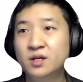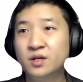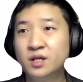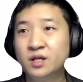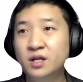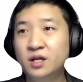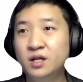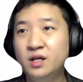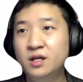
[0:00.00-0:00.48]

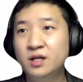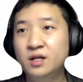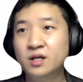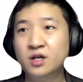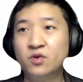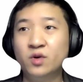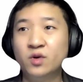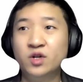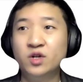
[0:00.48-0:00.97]
Okay,
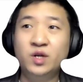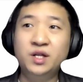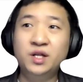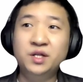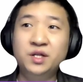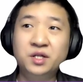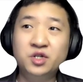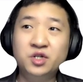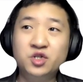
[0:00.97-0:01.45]
when you
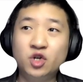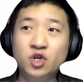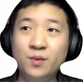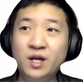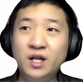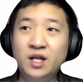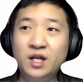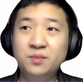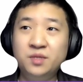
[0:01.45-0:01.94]
insert your
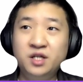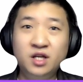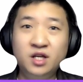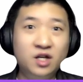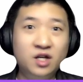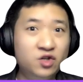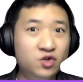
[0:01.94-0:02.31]
domain name here,